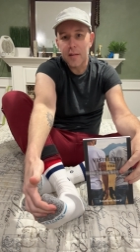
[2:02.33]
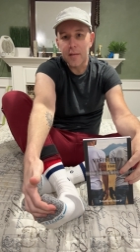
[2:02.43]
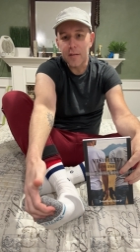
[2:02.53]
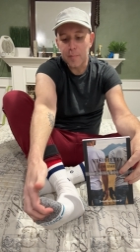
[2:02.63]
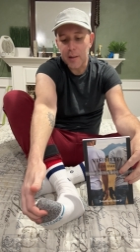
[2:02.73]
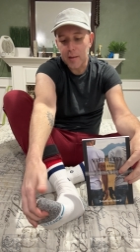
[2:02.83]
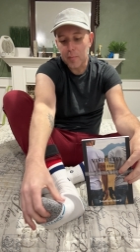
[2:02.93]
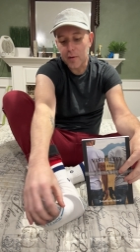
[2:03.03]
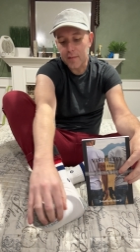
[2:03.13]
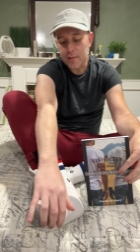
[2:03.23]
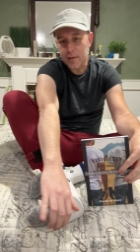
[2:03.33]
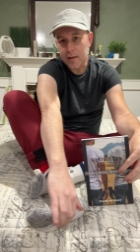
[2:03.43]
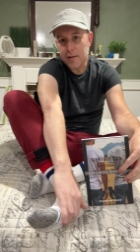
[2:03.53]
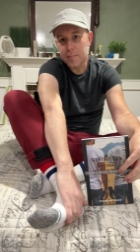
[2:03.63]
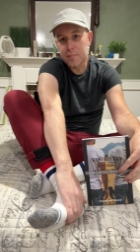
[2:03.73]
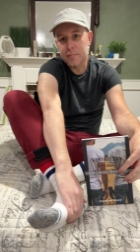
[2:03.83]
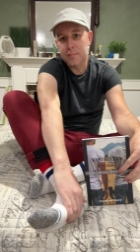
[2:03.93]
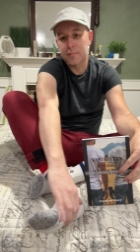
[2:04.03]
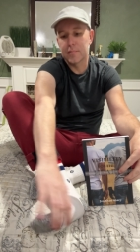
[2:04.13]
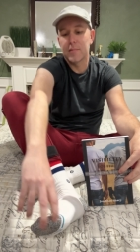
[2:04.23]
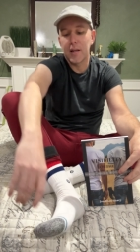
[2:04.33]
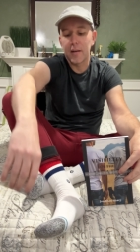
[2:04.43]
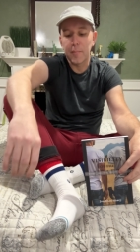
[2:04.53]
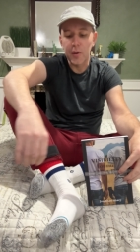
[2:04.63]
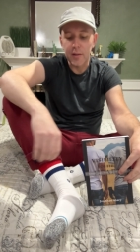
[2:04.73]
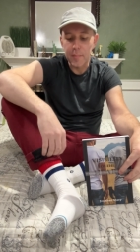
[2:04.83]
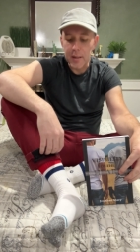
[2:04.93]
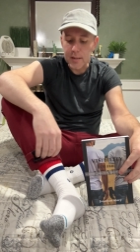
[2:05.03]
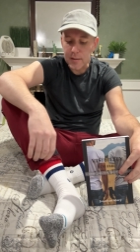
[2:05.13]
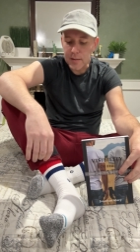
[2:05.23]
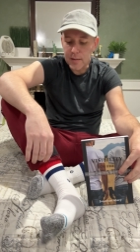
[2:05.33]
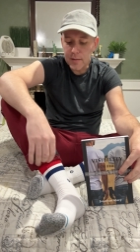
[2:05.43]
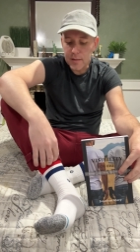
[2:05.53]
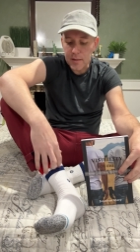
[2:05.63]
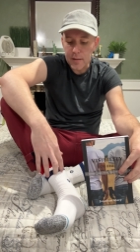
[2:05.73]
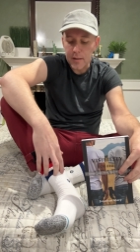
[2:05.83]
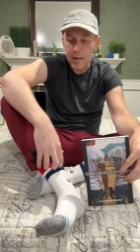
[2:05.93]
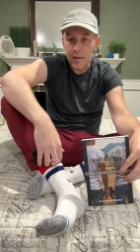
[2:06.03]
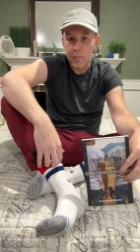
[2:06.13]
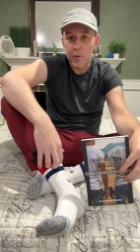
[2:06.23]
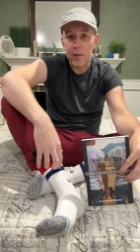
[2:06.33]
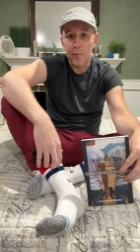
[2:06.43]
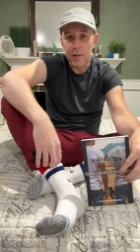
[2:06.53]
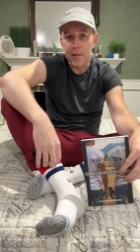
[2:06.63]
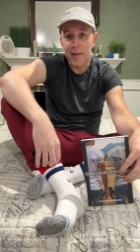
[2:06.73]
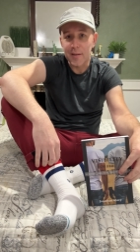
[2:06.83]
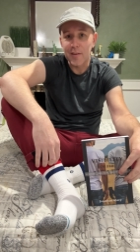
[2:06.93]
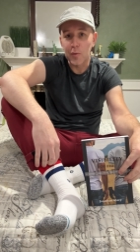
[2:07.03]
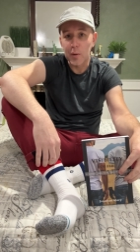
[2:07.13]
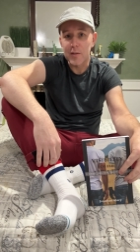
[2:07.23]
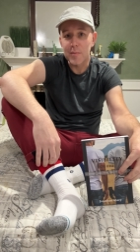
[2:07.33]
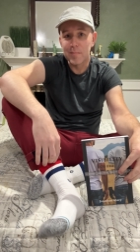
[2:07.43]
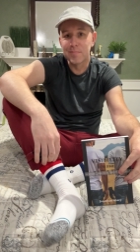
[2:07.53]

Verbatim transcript: these bad boys today and I put them on and I really, really like these ones.